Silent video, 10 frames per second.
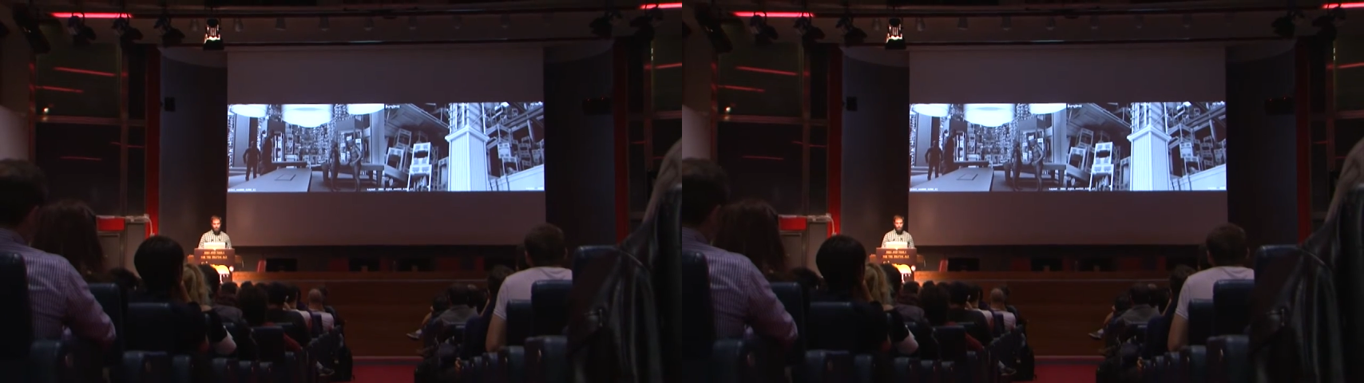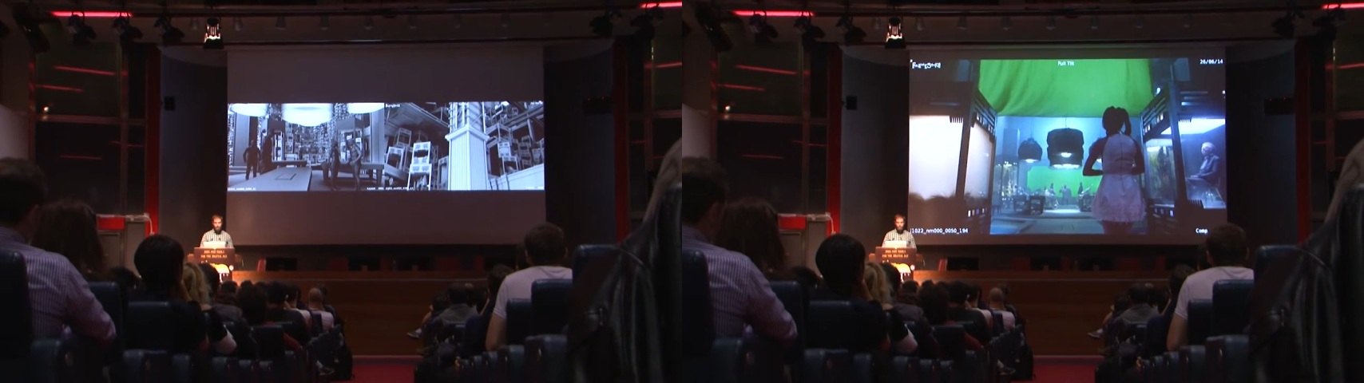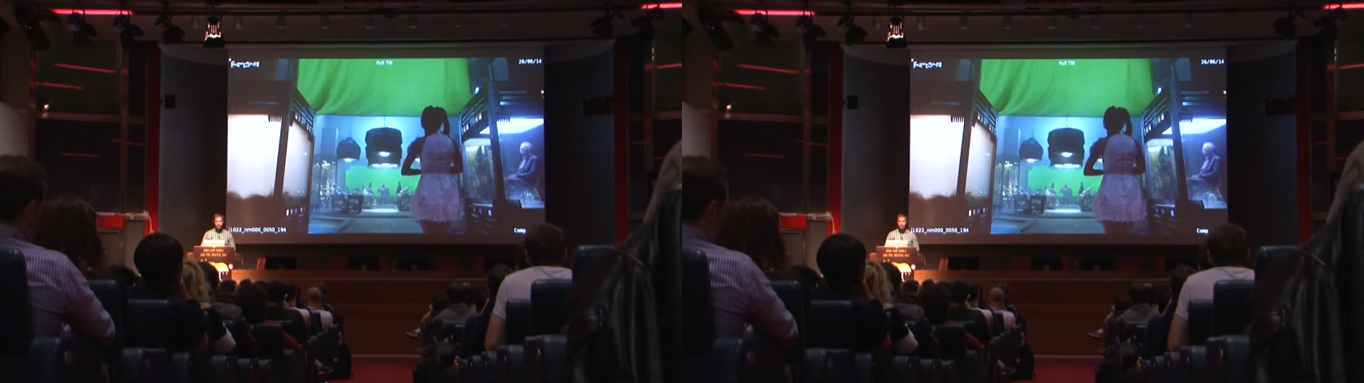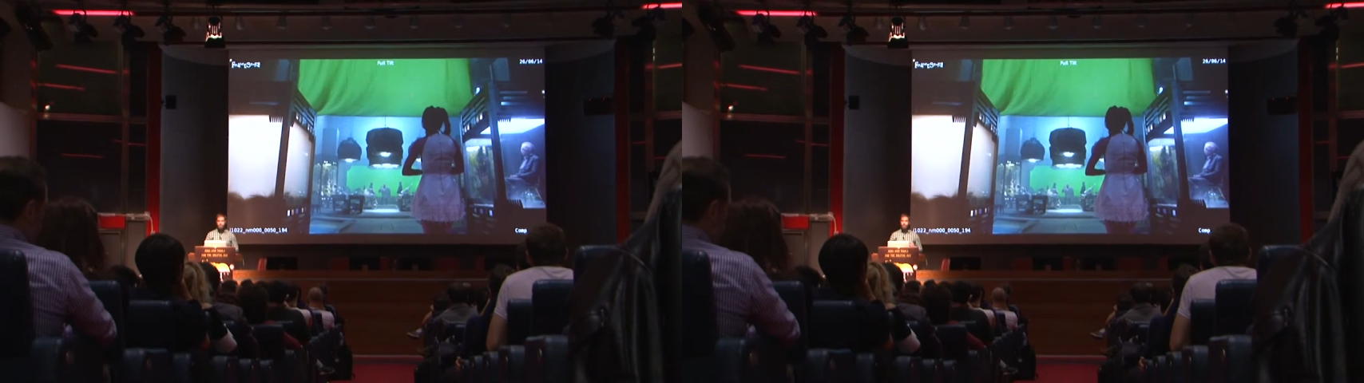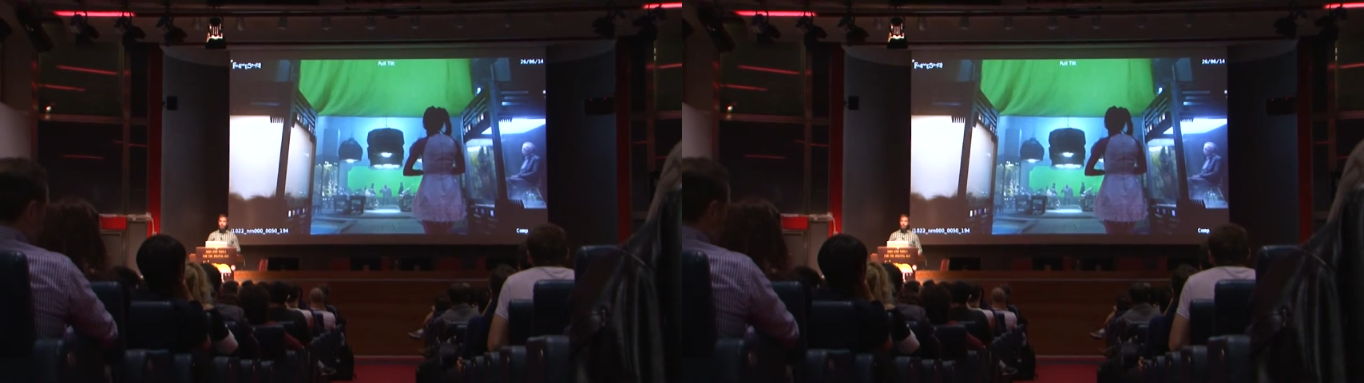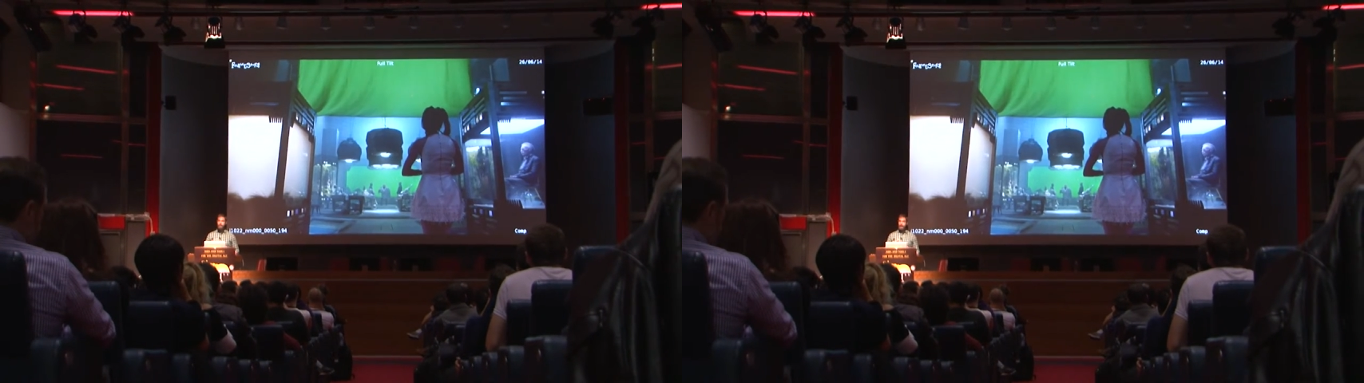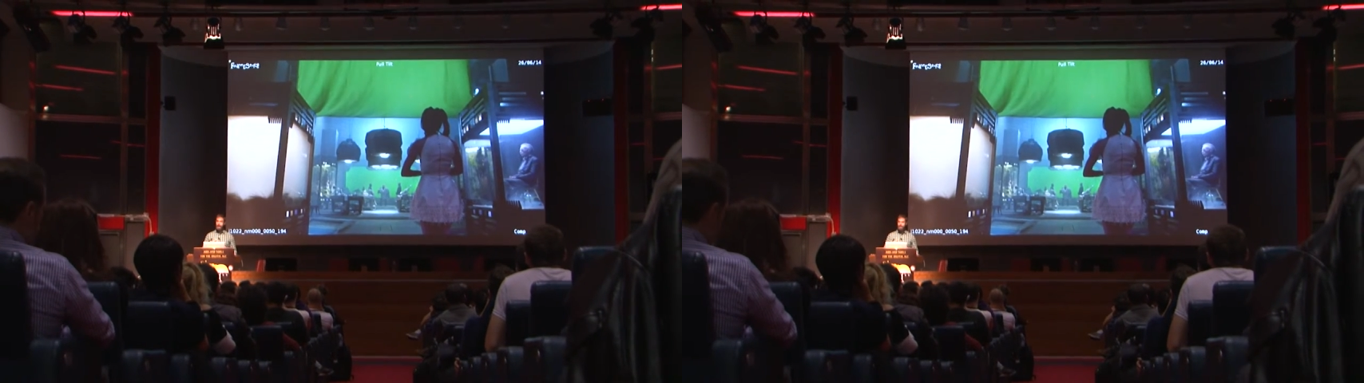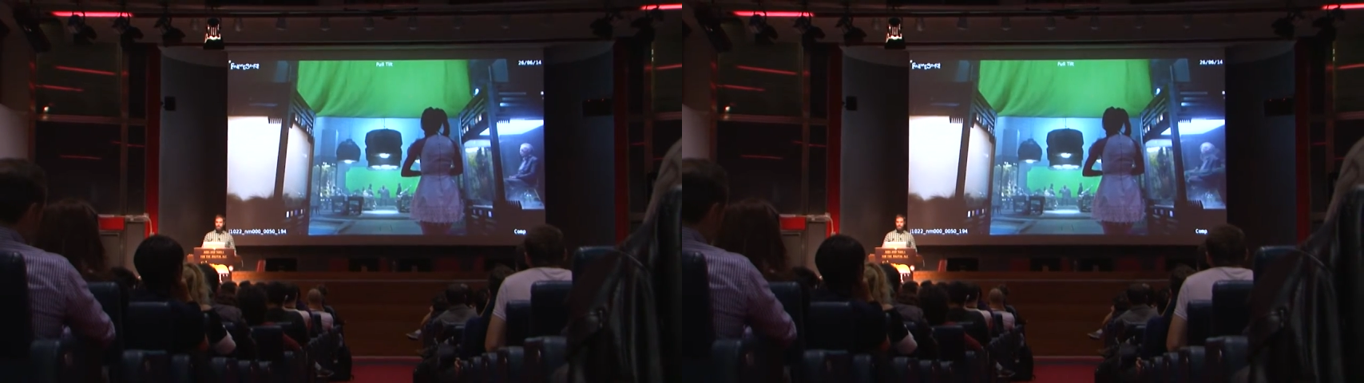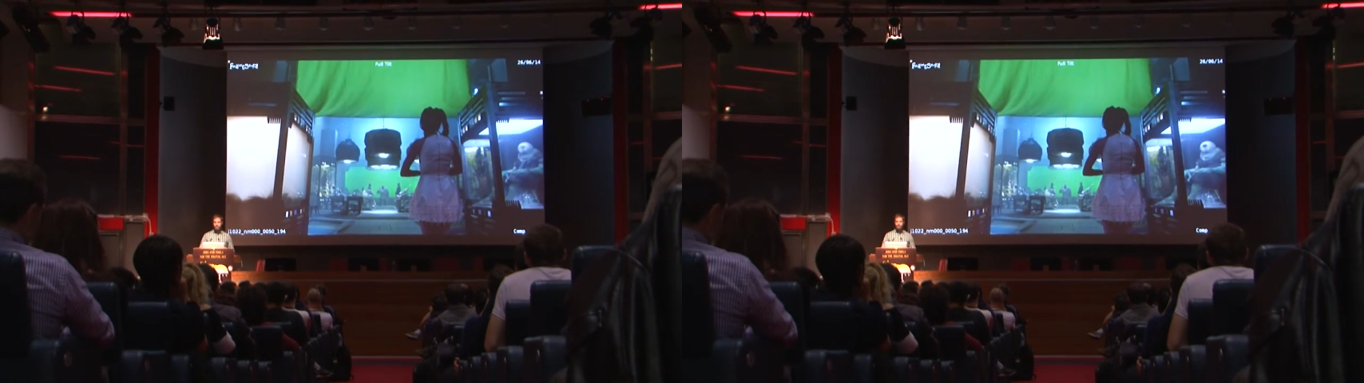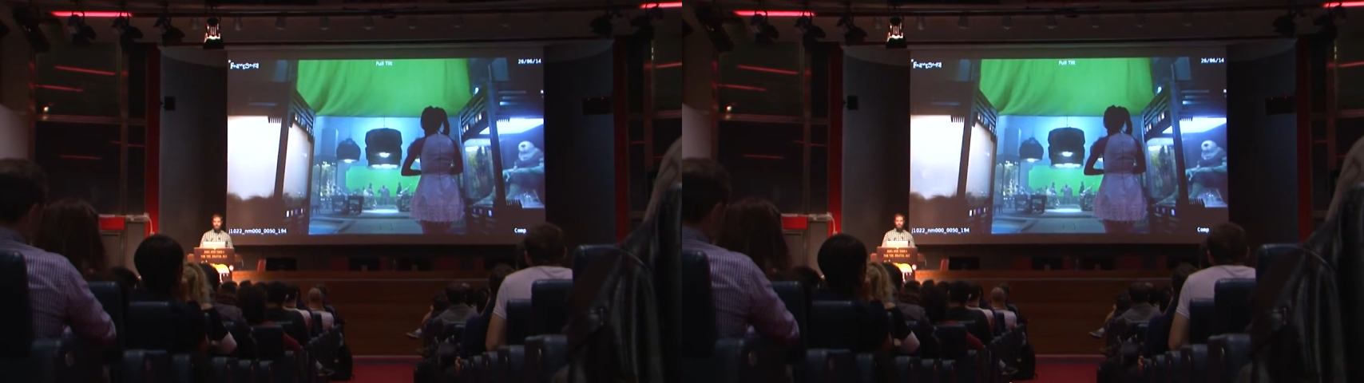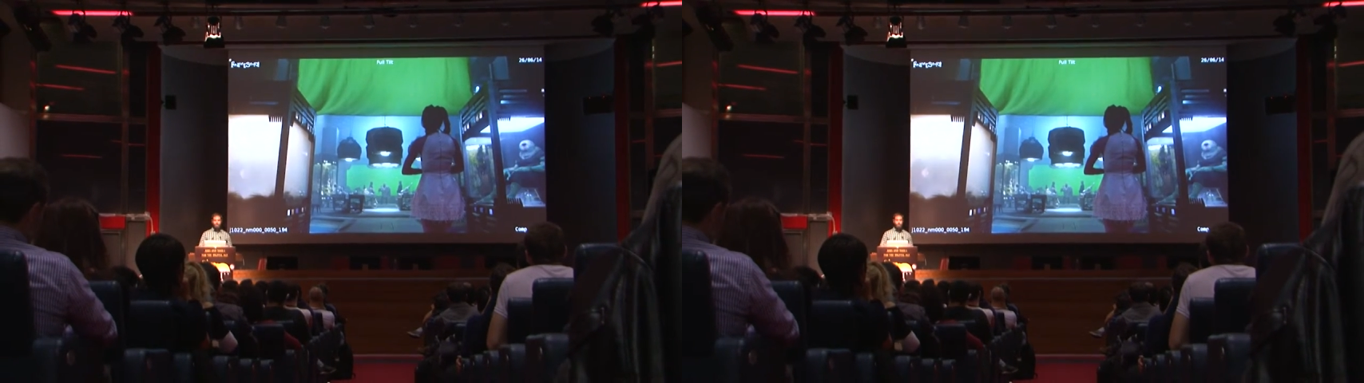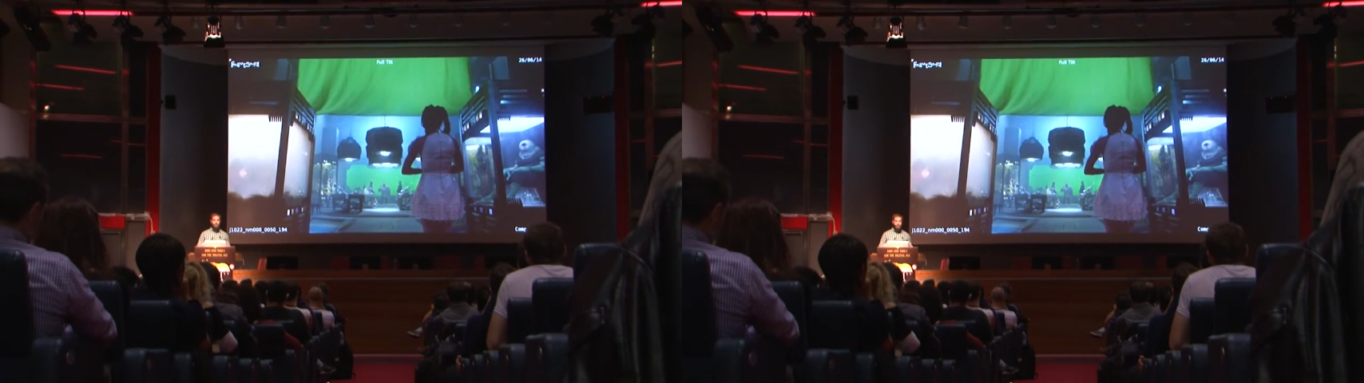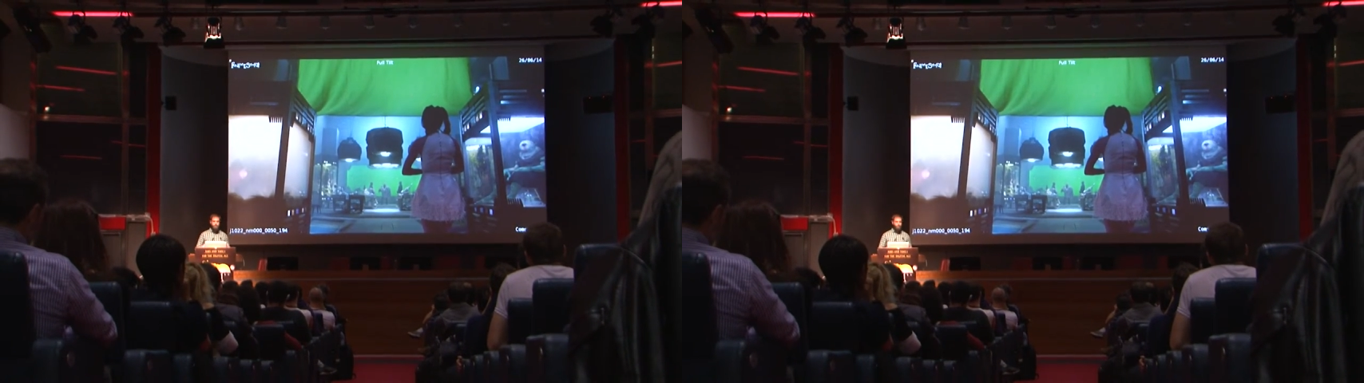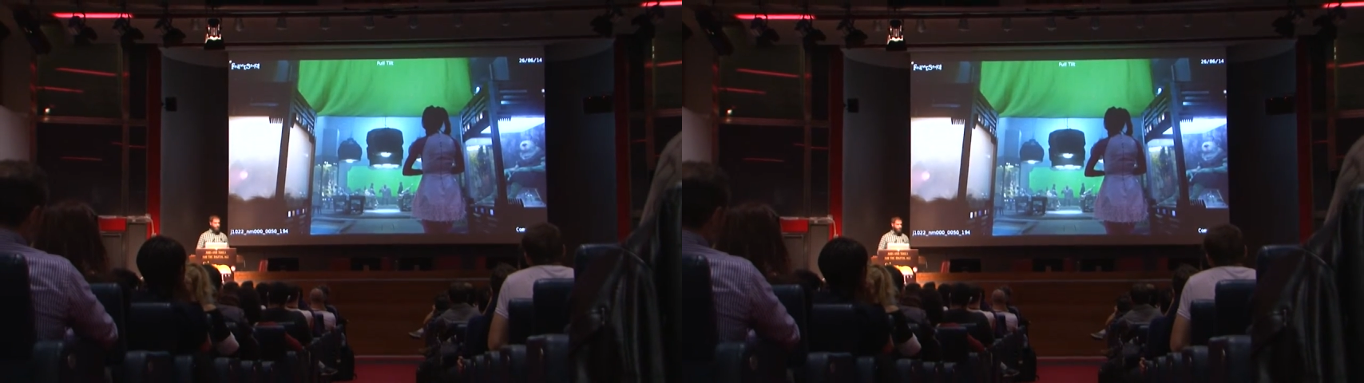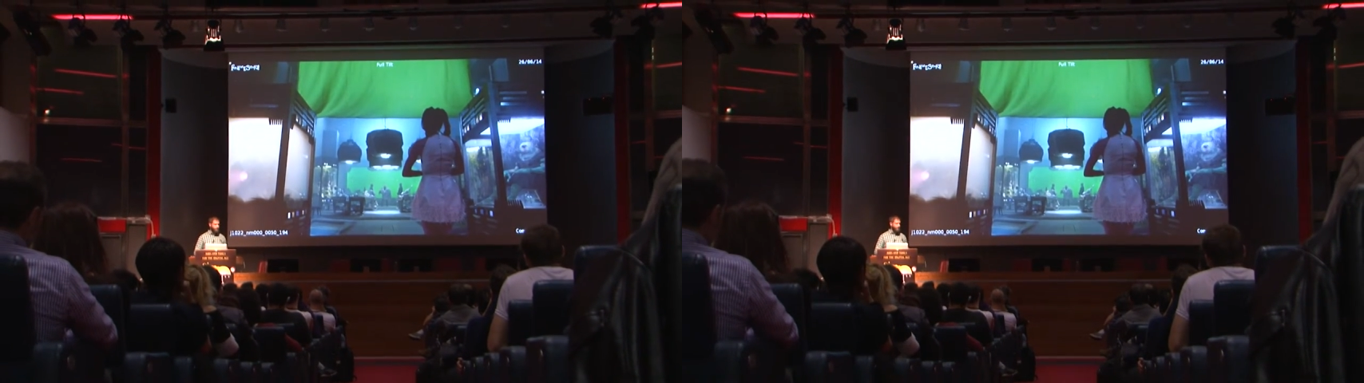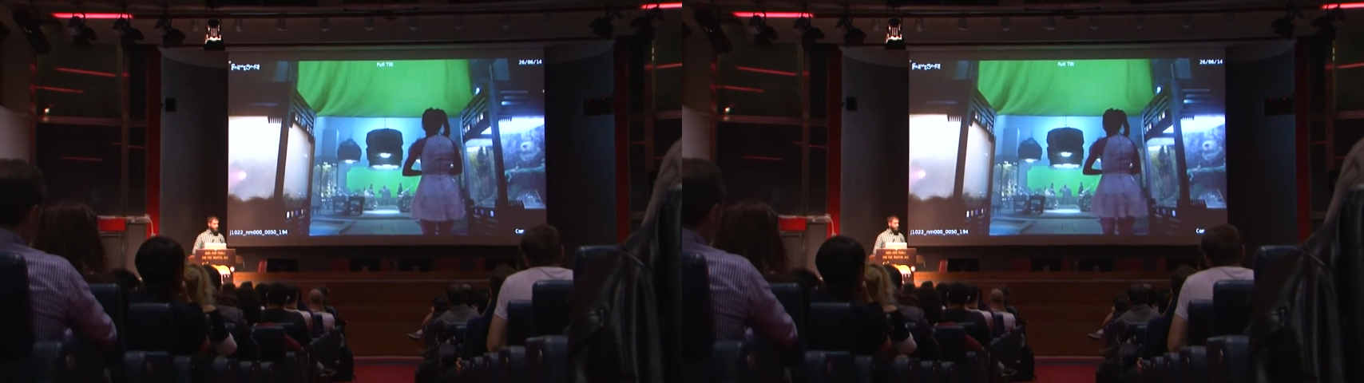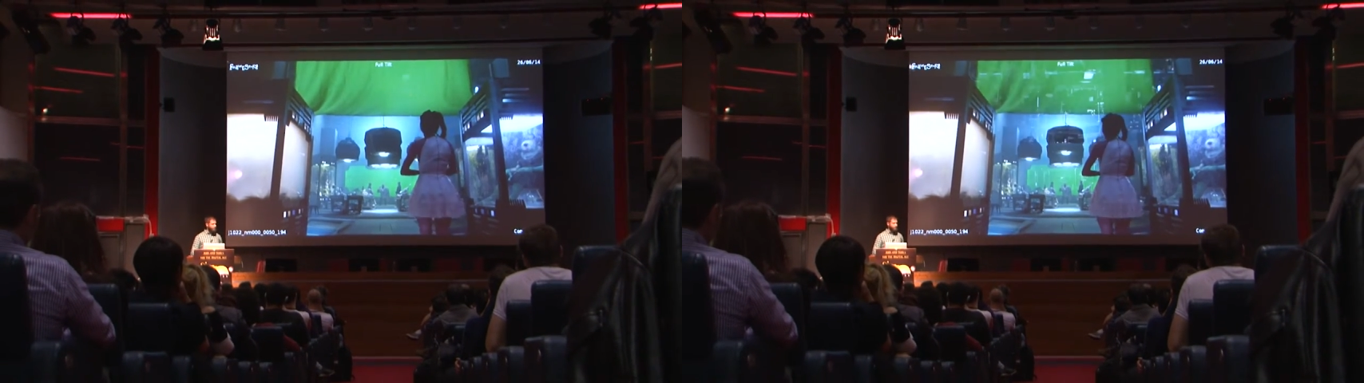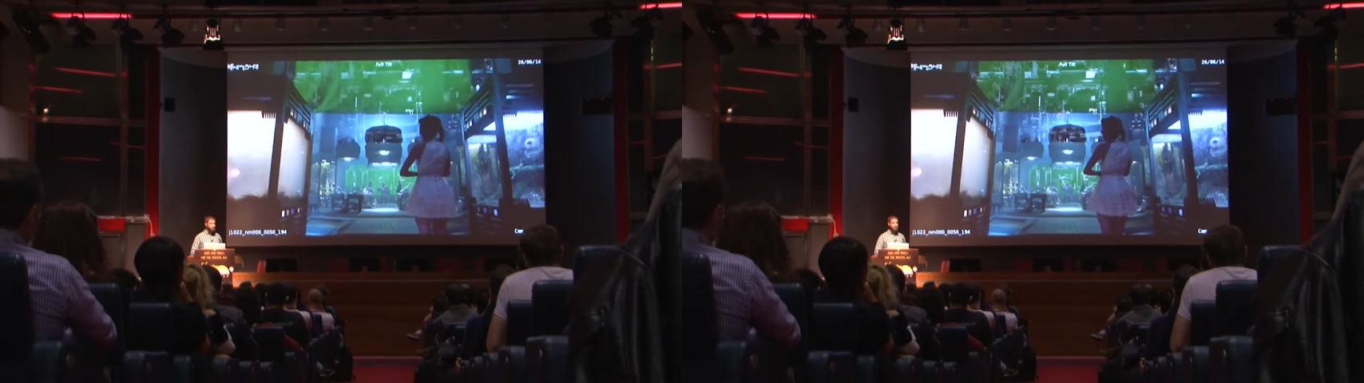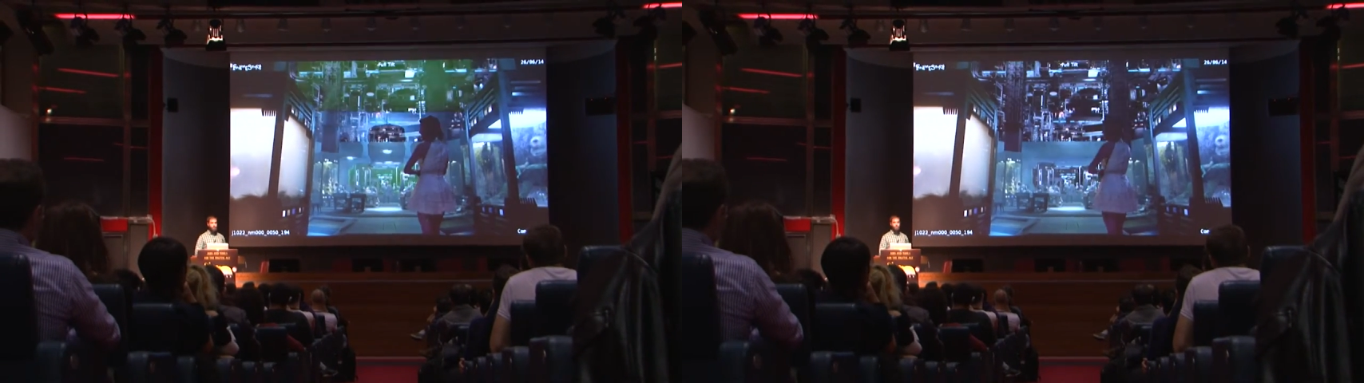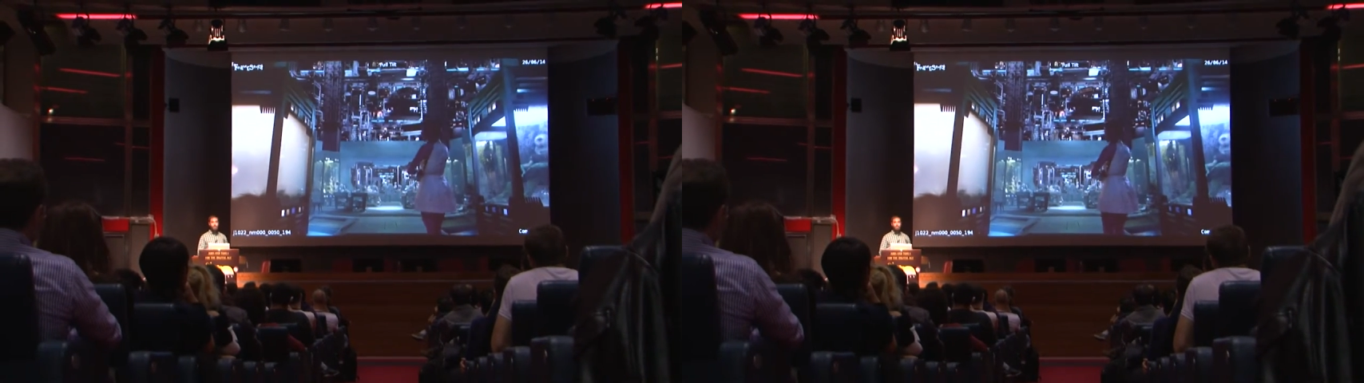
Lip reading: (no speaker visible)